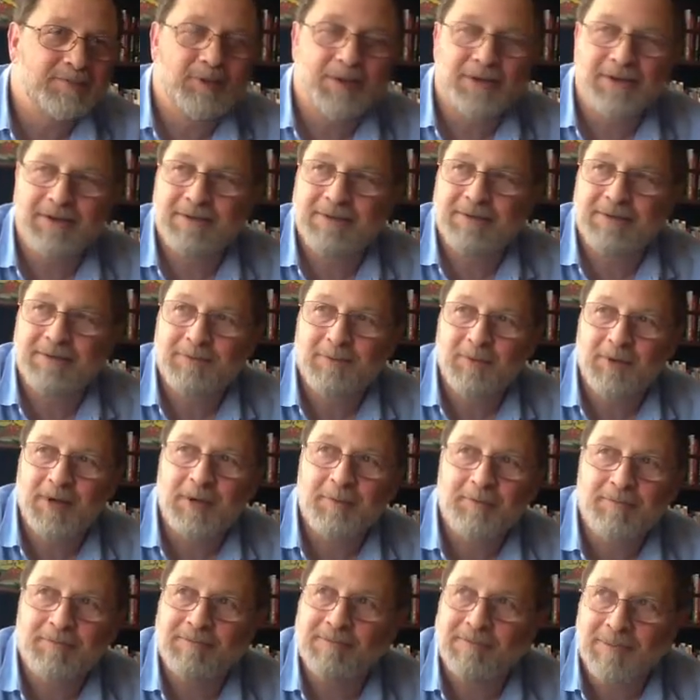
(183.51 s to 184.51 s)
but when
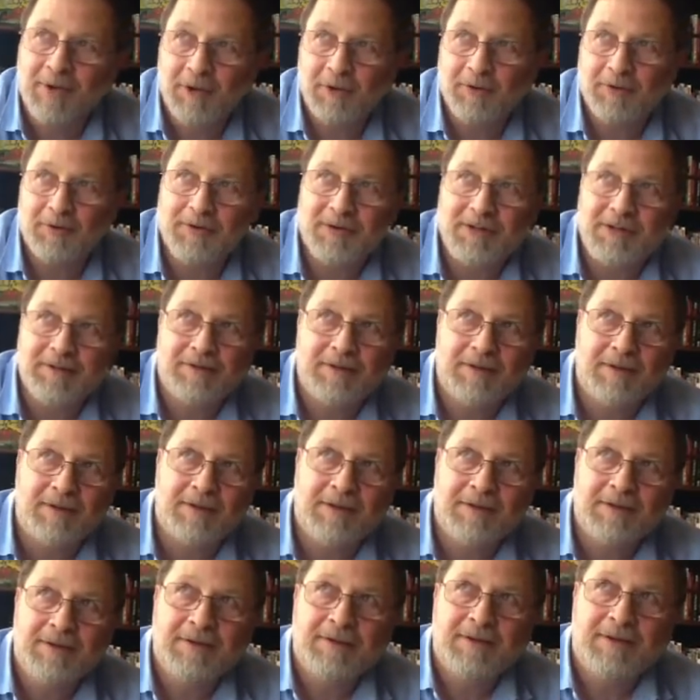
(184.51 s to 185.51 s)
I'm underneath a
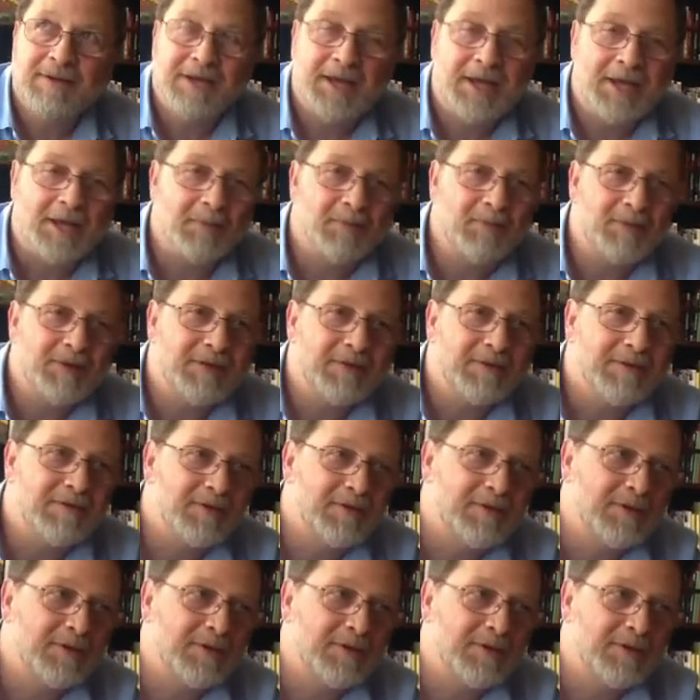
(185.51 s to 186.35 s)
canopy of